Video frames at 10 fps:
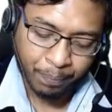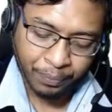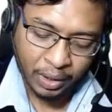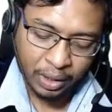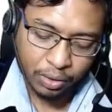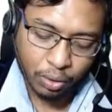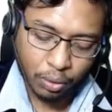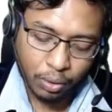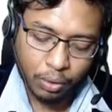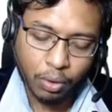So
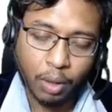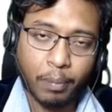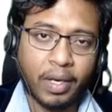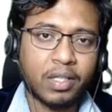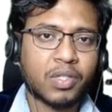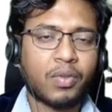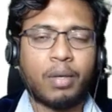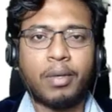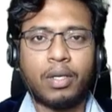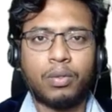you got minus 5 by
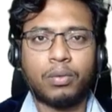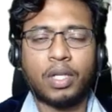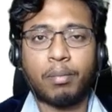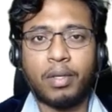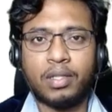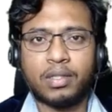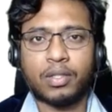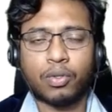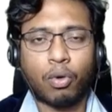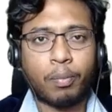2. That means the
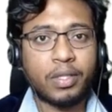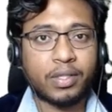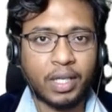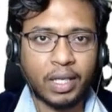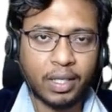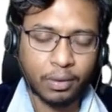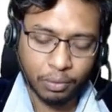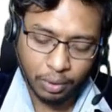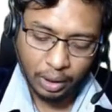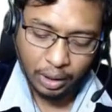slope is negative.
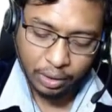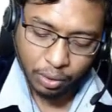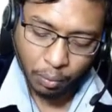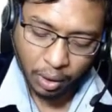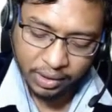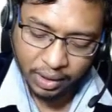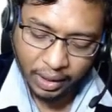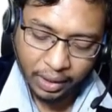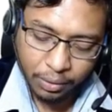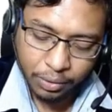So what is a
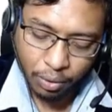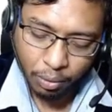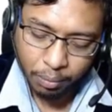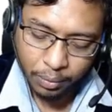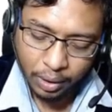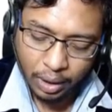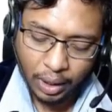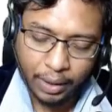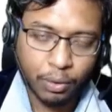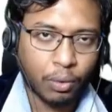negative slope? I
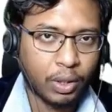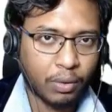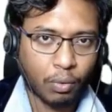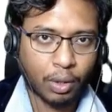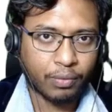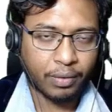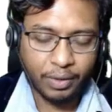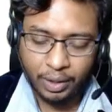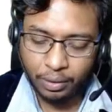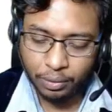told you in one of the
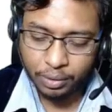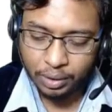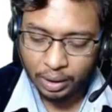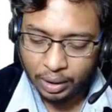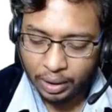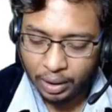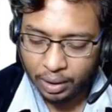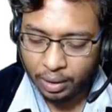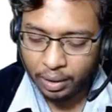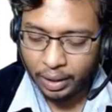videos,
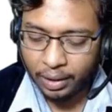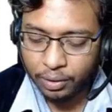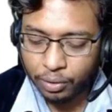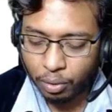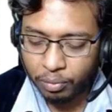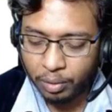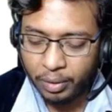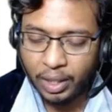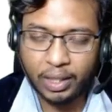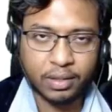here negative slope will be
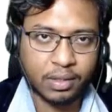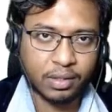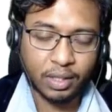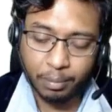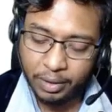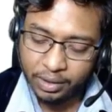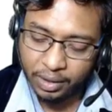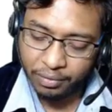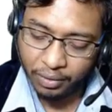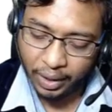like this. That means
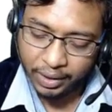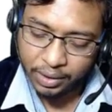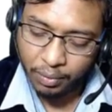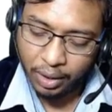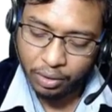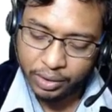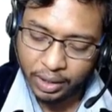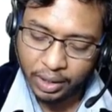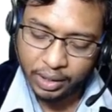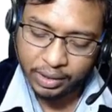if x value is
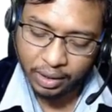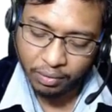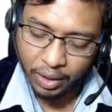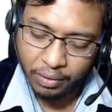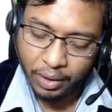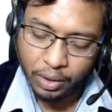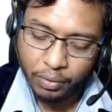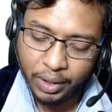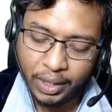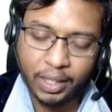increasing, y value will
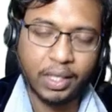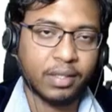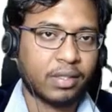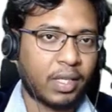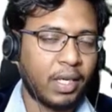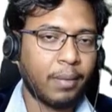decrease, right?